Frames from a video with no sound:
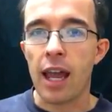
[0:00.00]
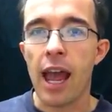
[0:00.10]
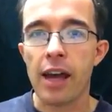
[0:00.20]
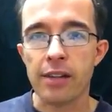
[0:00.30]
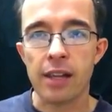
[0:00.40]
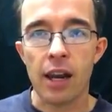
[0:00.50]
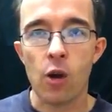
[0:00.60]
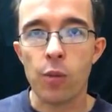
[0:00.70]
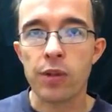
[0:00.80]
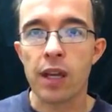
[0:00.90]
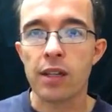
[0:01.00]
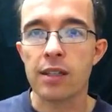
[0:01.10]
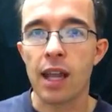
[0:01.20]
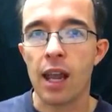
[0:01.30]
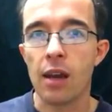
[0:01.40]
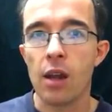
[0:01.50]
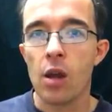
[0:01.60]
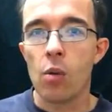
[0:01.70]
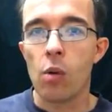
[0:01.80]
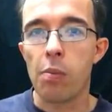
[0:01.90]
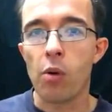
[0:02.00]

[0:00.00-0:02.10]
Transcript: How does that help us understand what